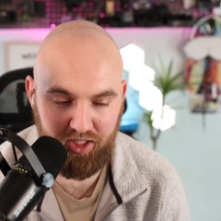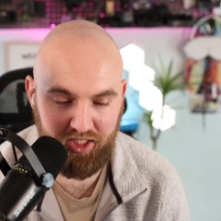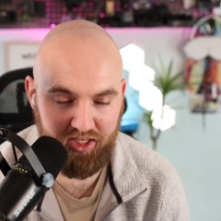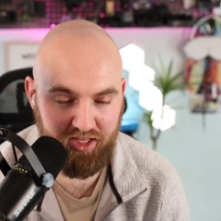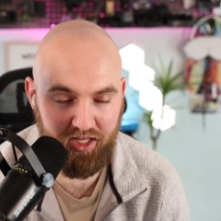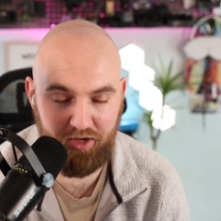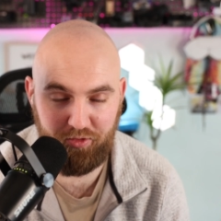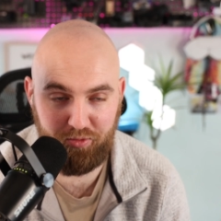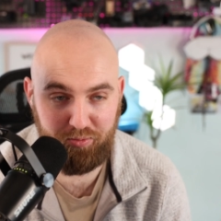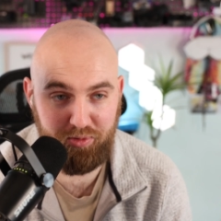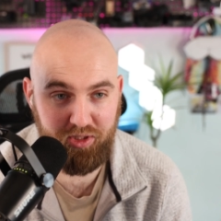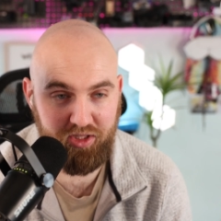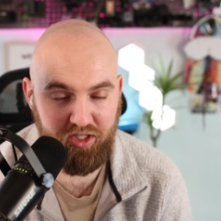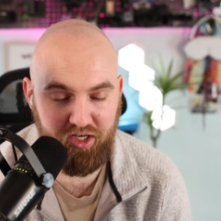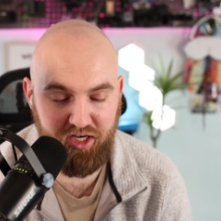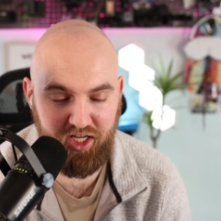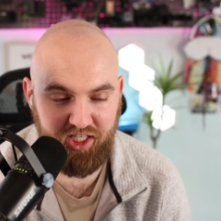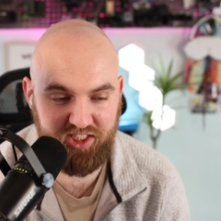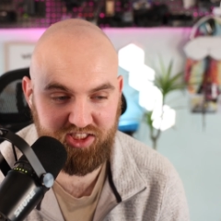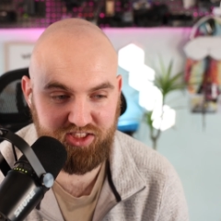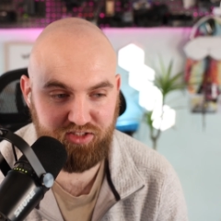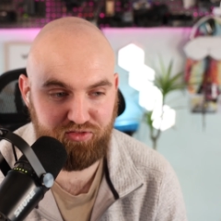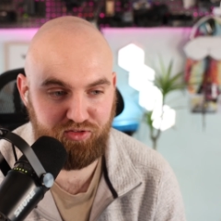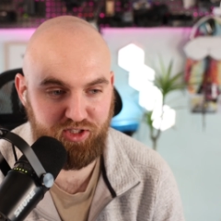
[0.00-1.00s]
that would be the
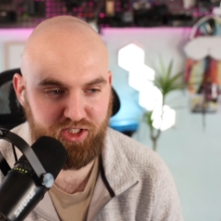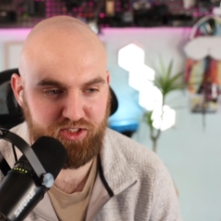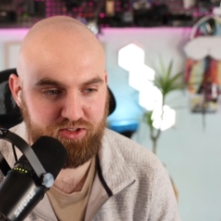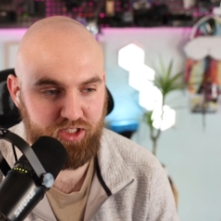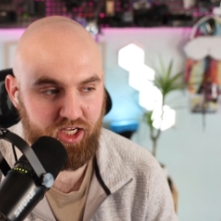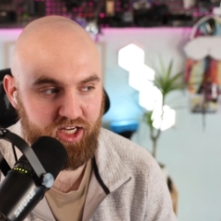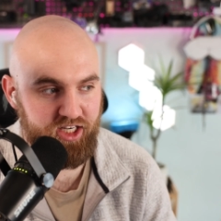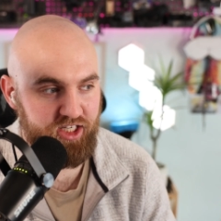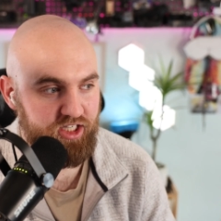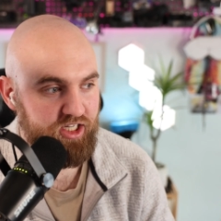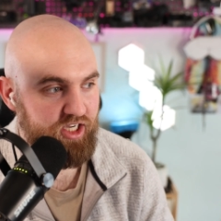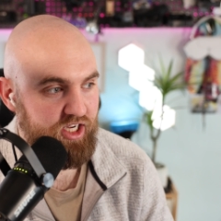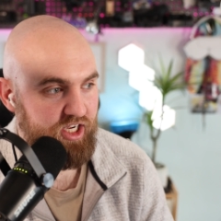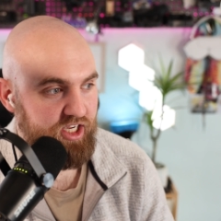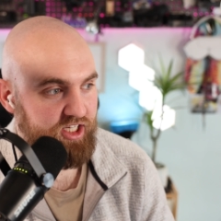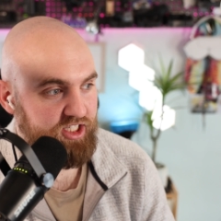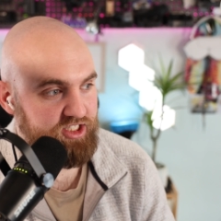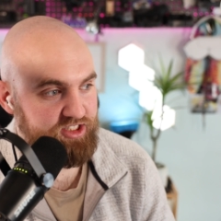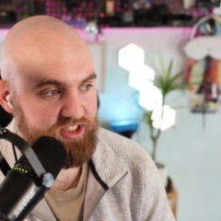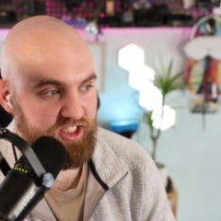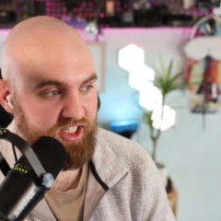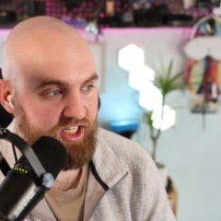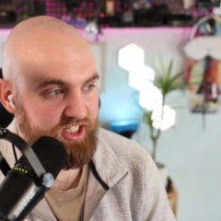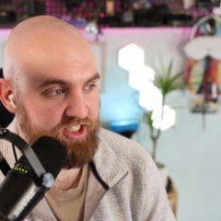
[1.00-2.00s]
next advance. I
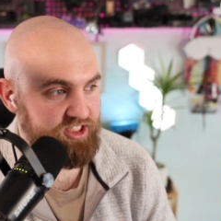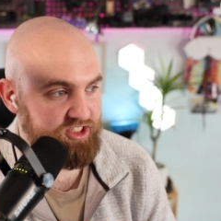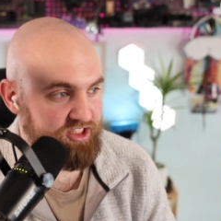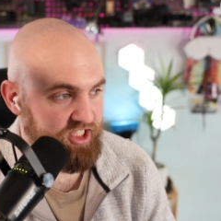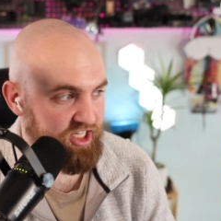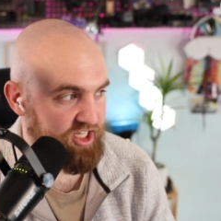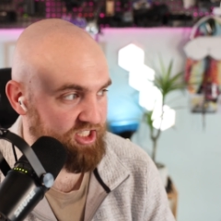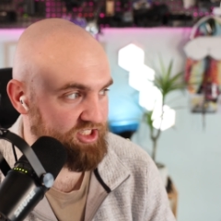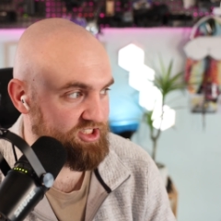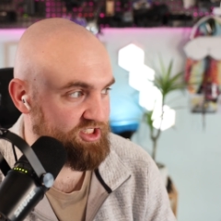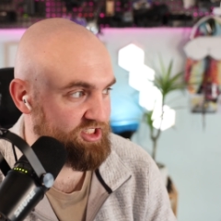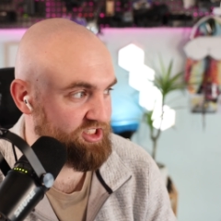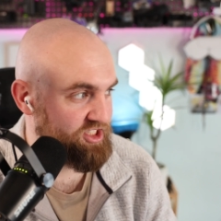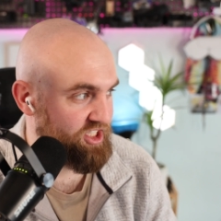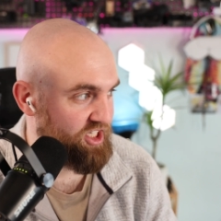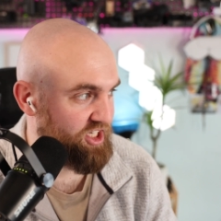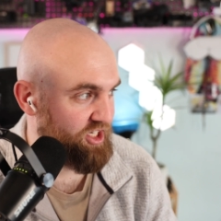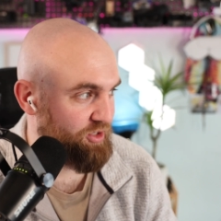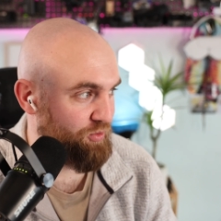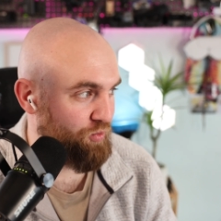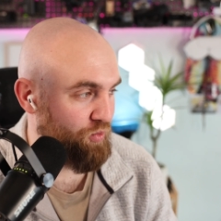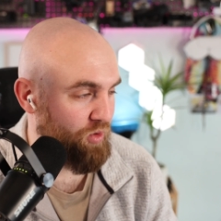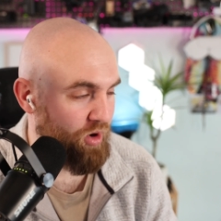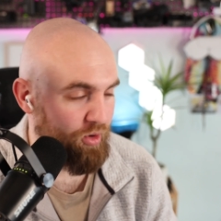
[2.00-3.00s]
because I, I just can't
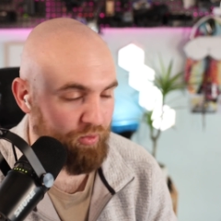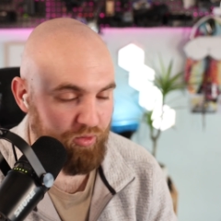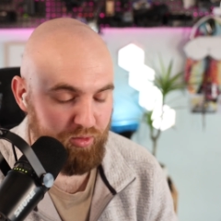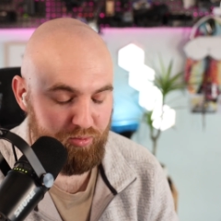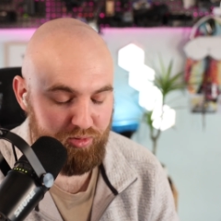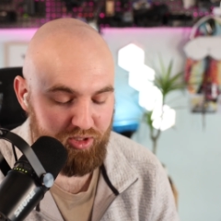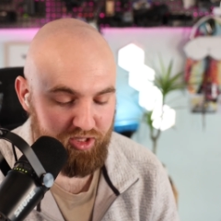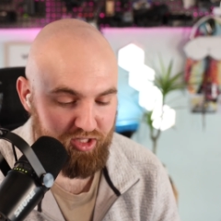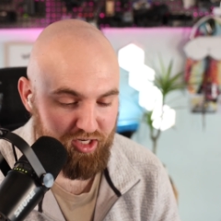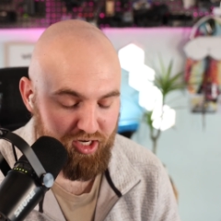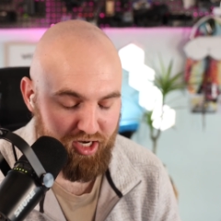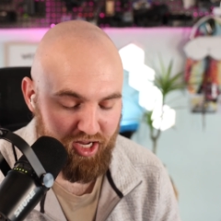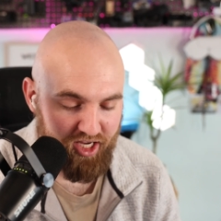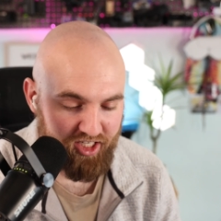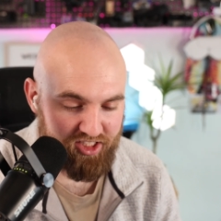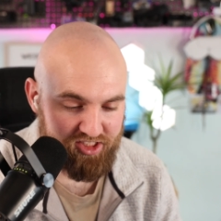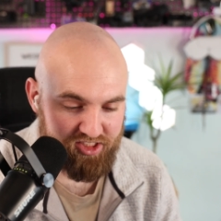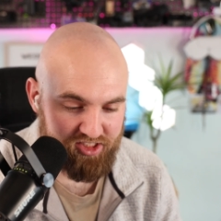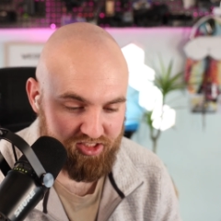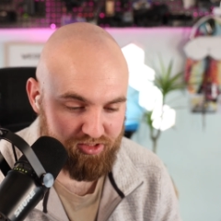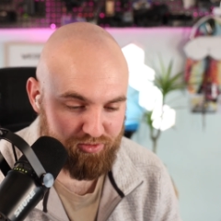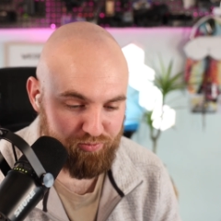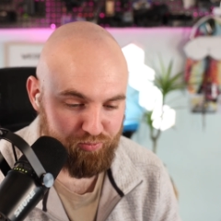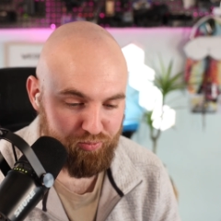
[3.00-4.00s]
see what would be the
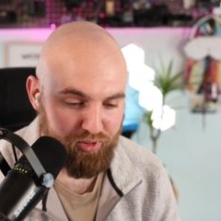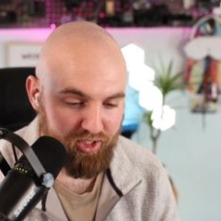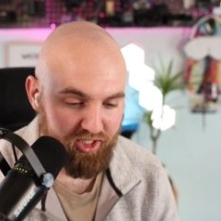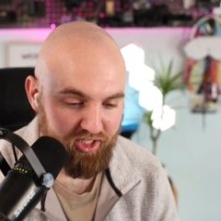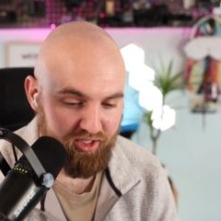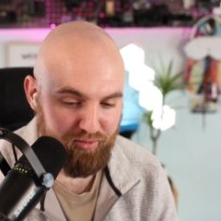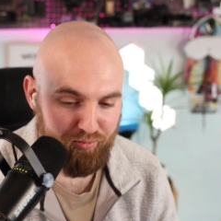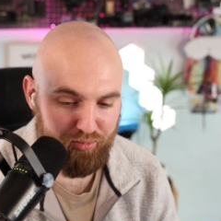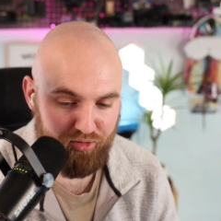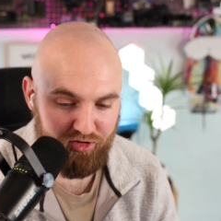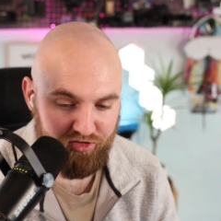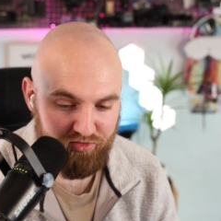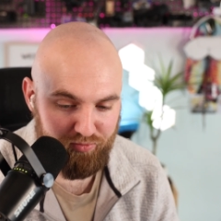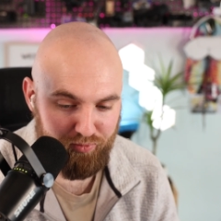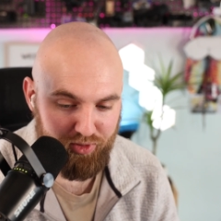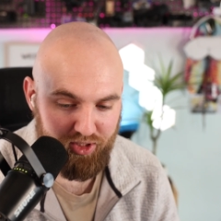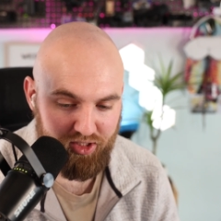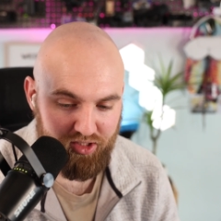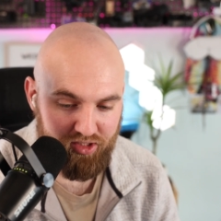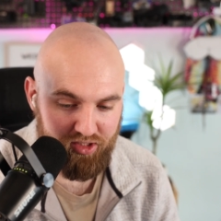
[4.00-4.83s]
next big improvement.